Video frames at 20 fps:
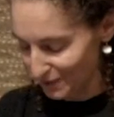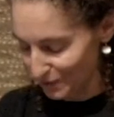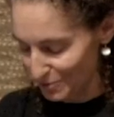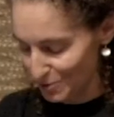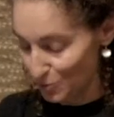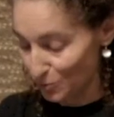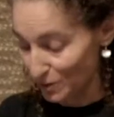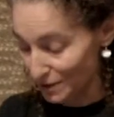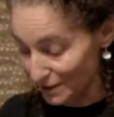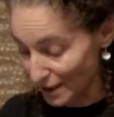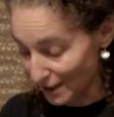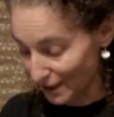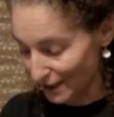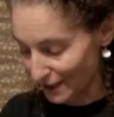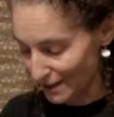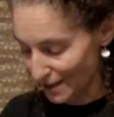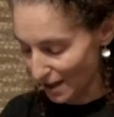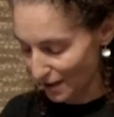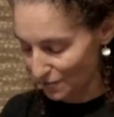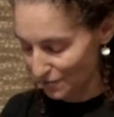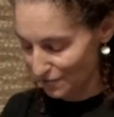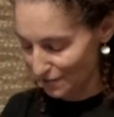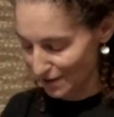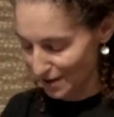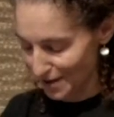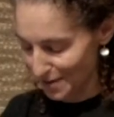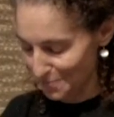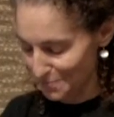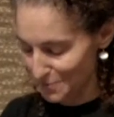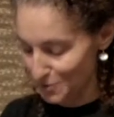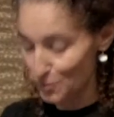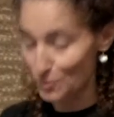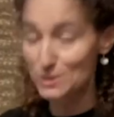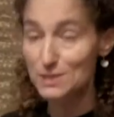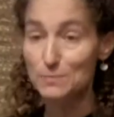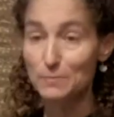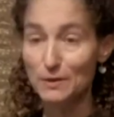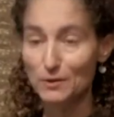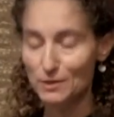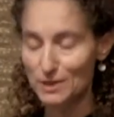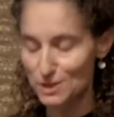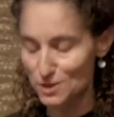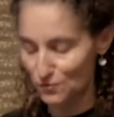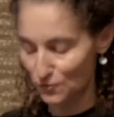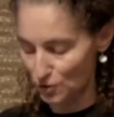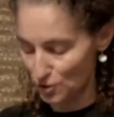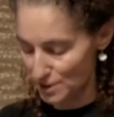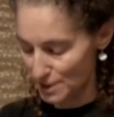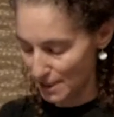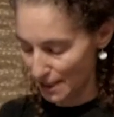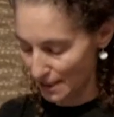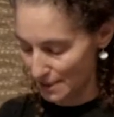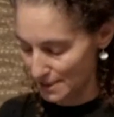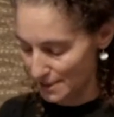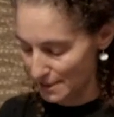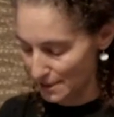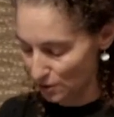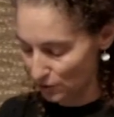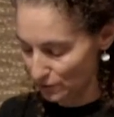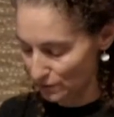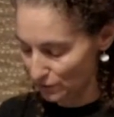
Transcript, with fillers: which we're lucky enough um, to experience firsthand here,